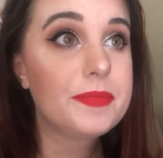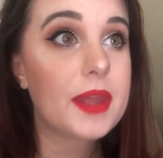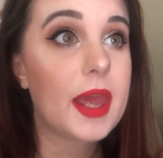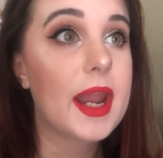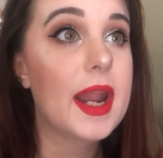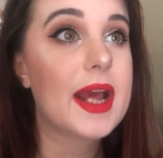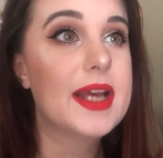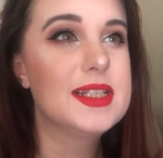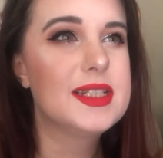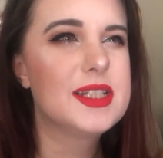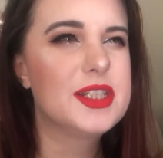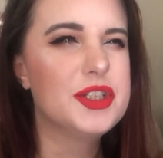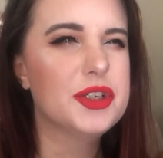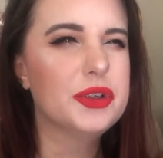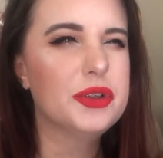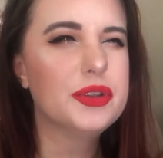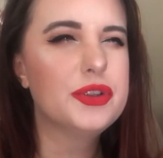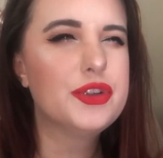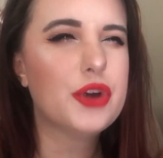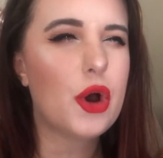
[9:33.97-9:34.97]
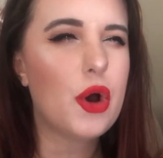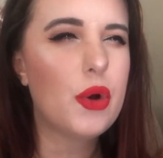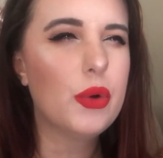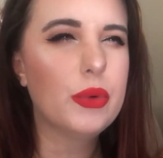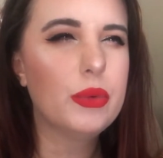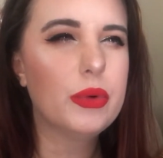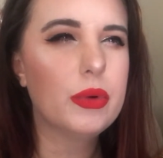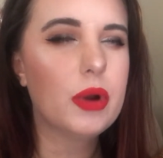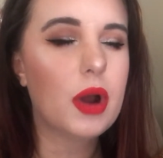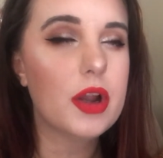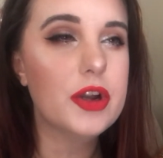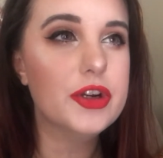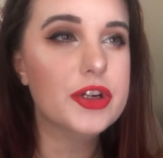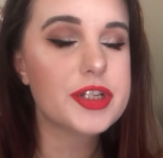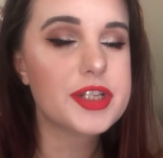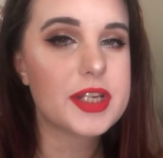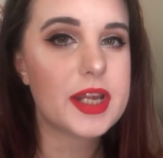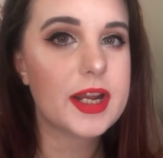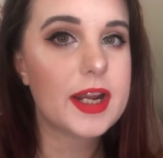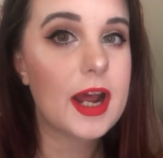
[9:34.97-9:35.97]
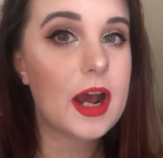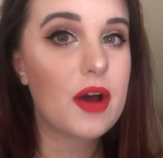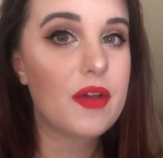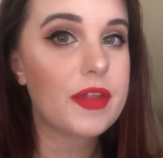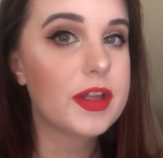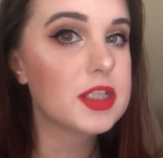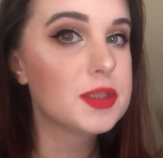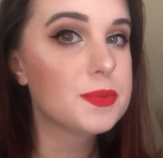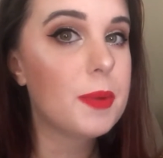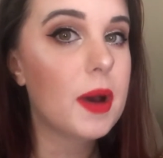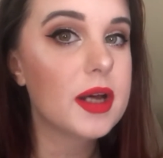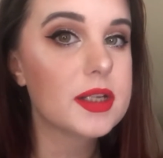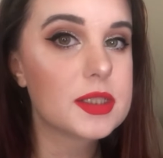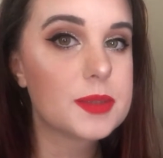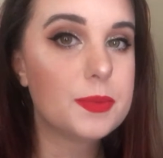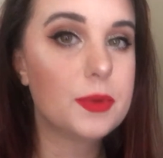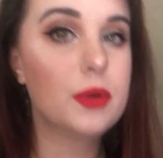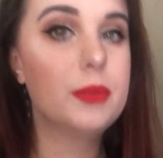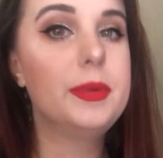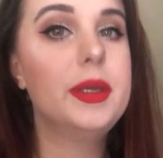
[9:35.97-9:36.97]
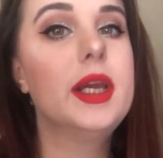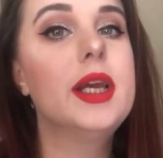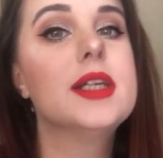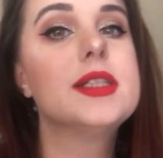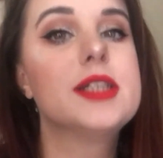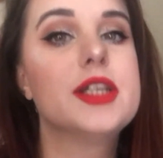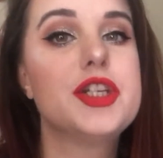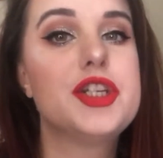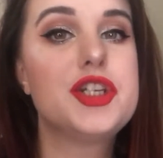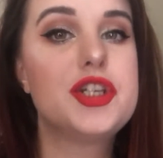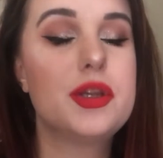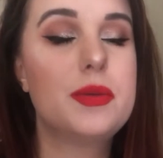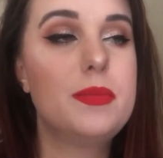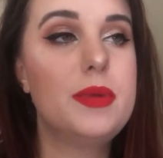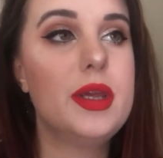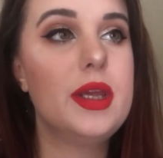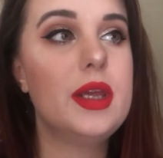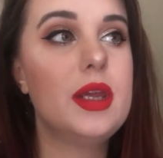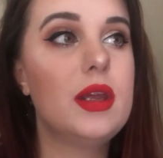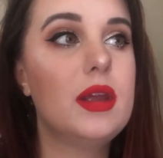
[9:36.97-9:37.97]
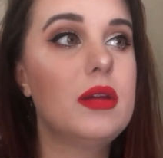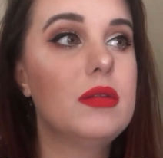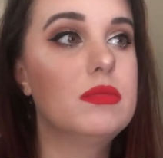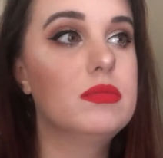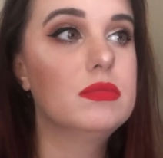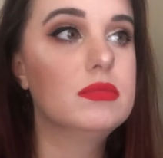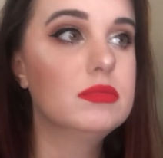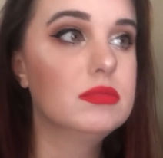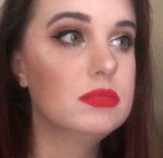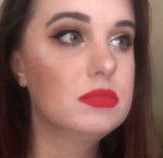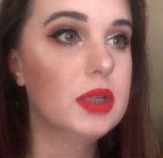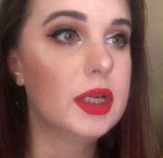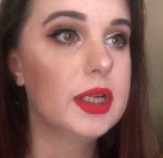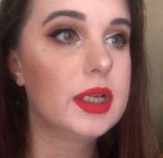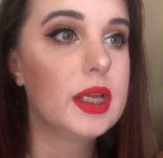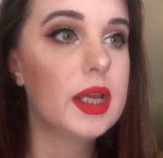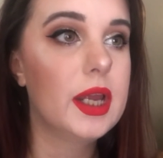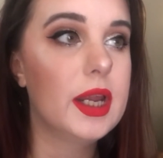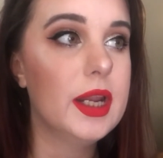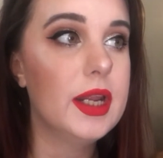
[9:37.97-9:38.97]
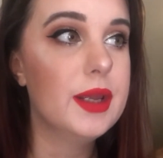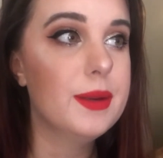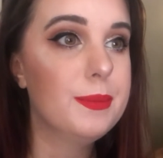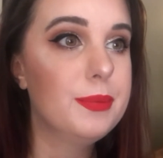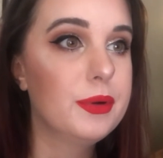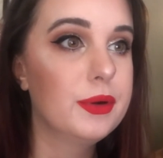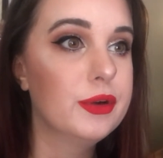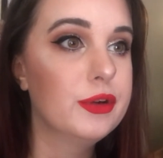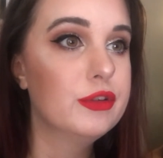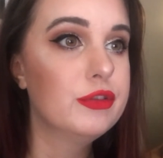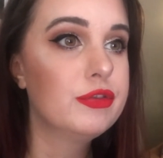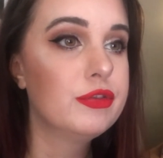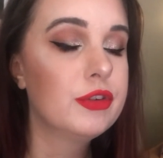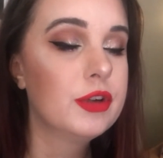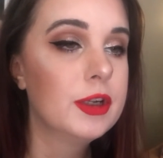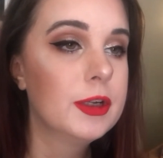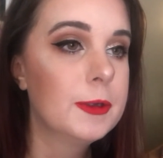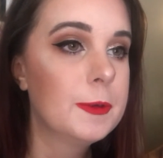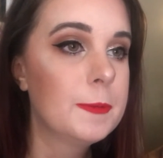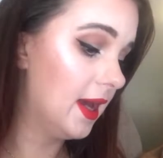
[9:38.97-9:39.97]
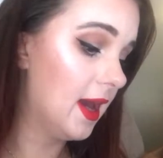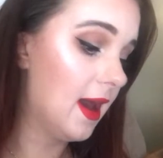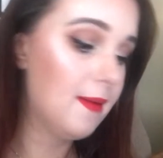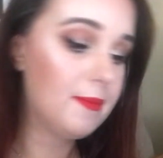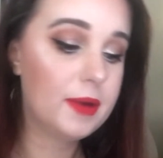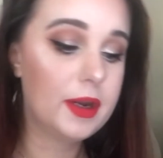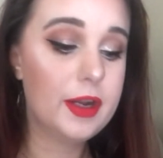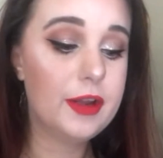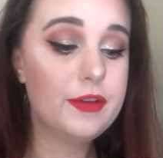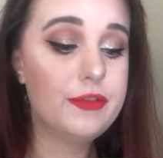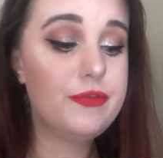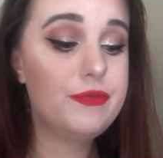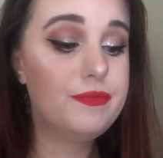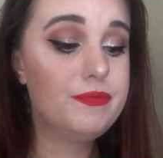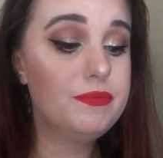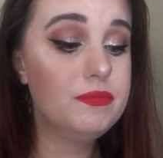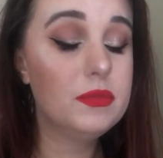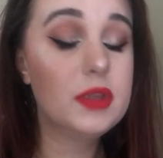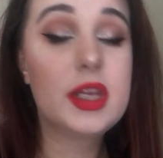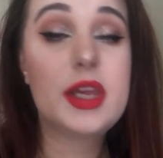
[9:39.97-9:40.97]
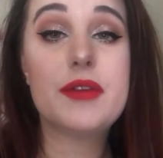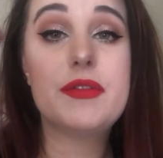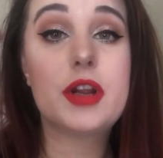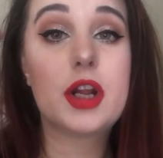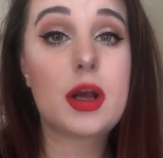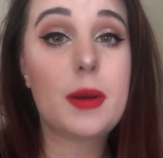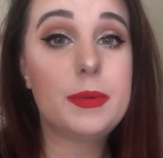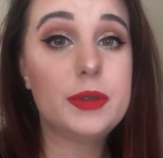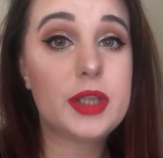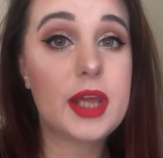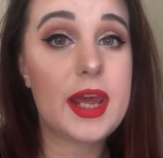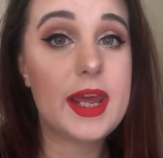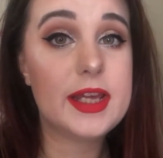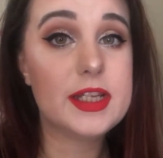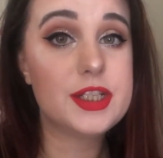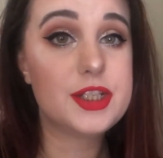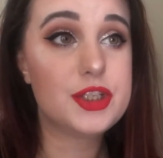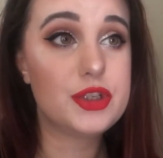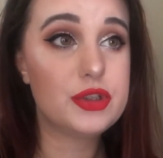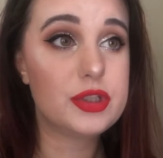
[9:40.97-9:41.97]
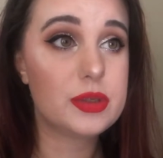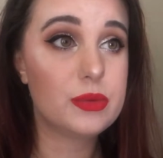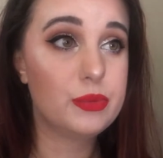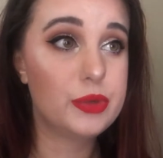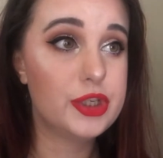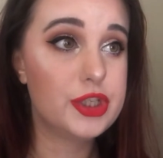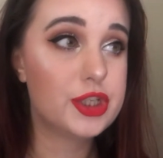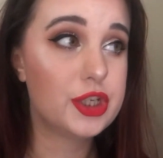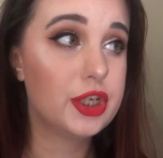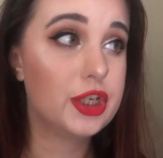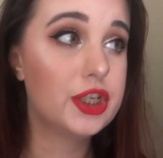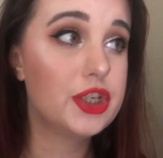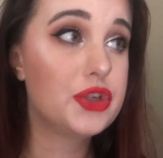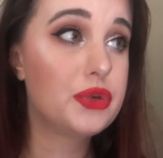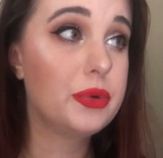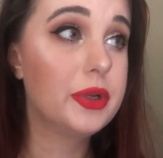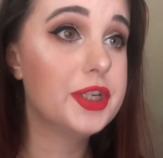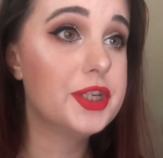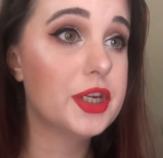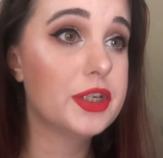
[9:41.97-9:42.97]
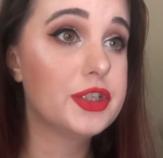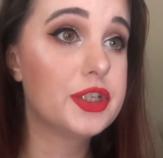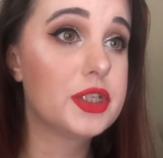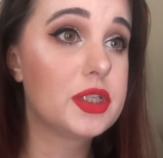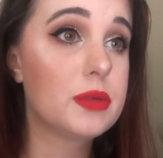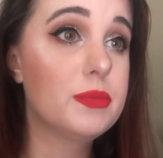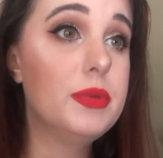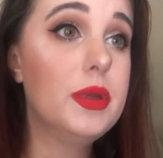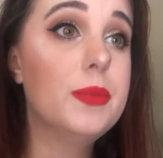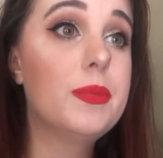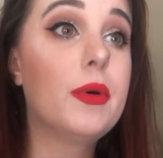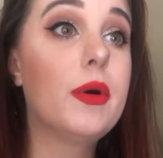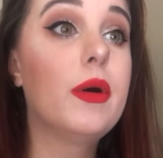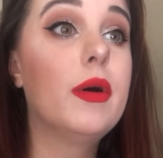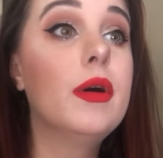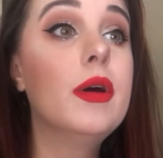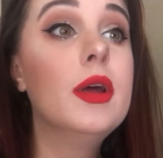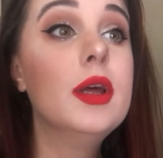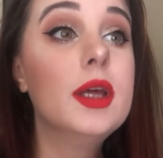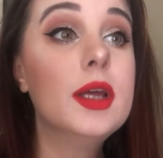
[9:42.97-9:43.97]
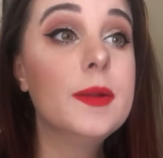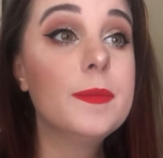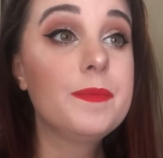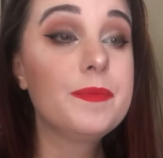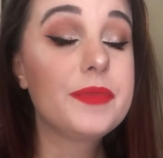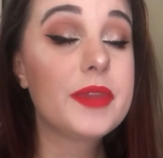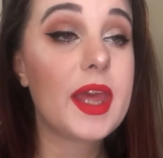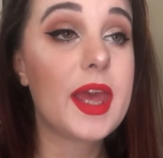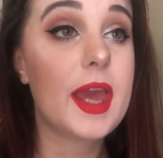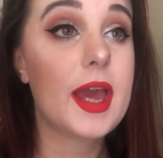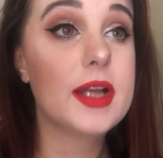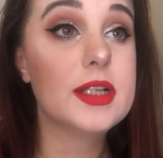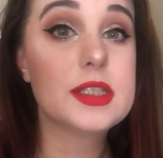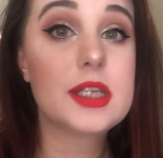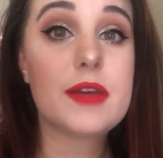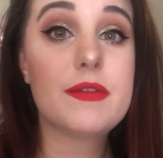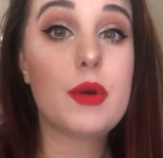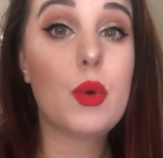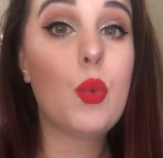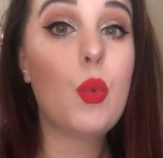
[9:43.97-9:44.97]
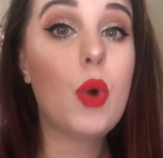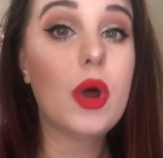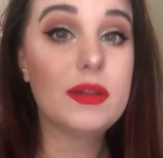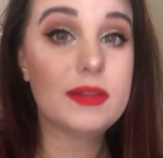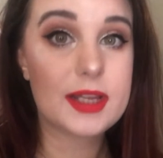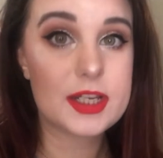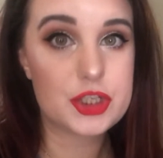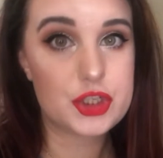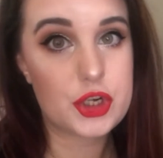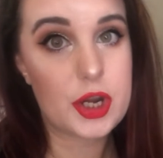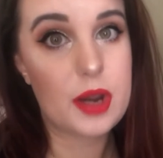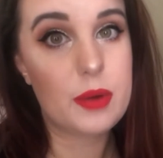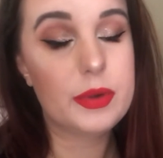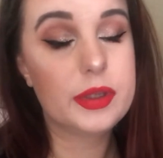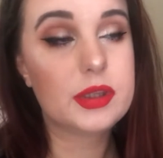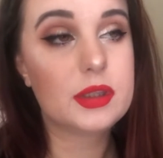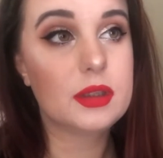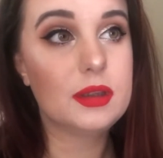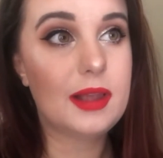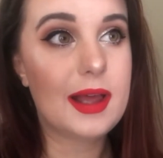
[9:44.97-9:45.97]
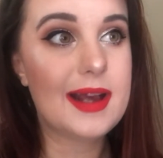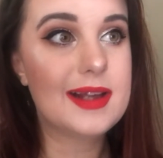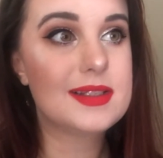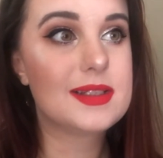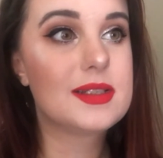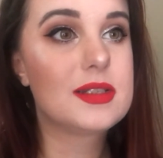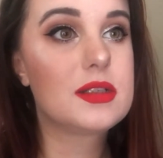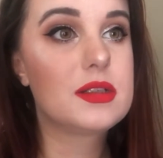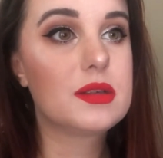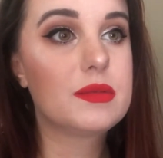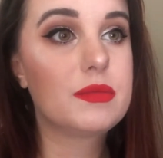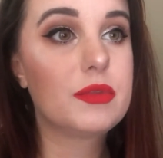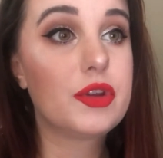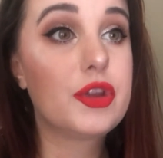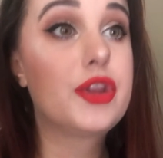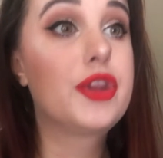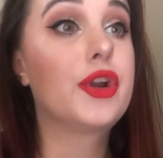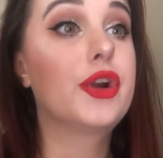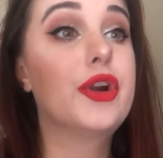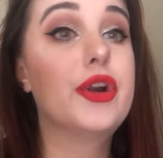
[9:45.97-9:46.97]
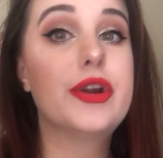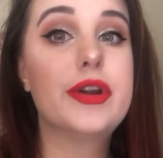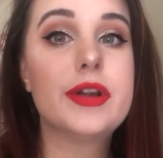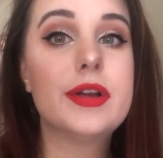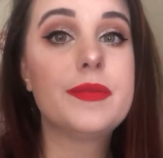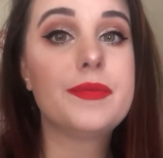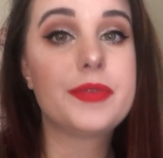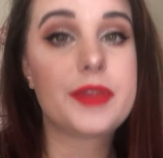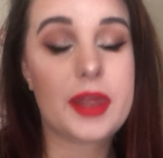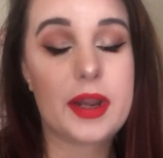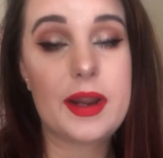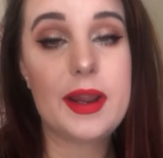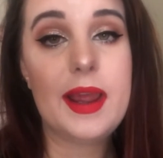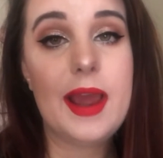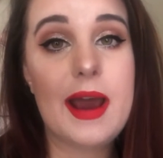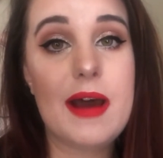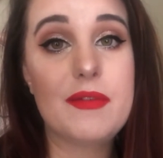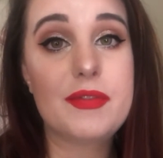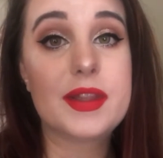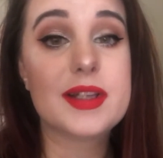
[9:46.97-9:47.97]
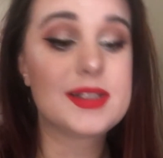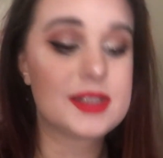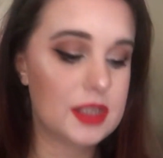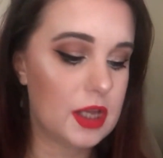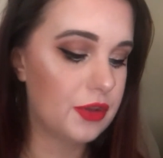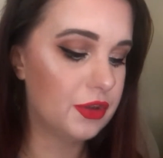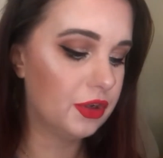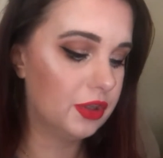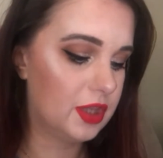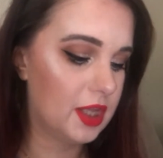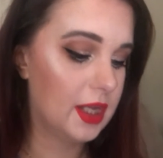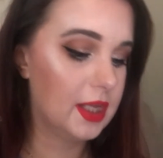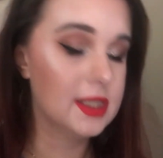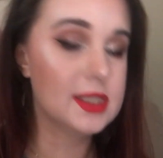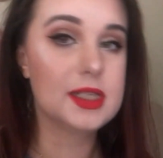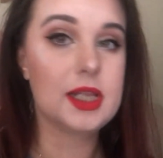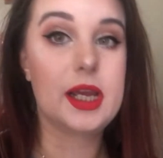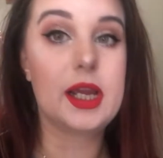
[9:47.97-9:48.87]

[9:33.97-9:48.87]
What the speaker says: and I still don't understand how that's possible because it should be like idiot proof. I'm gonna give it a couple days, do some research, reach out to some people, and give it one last try with the last third that I have. That's the other thing, is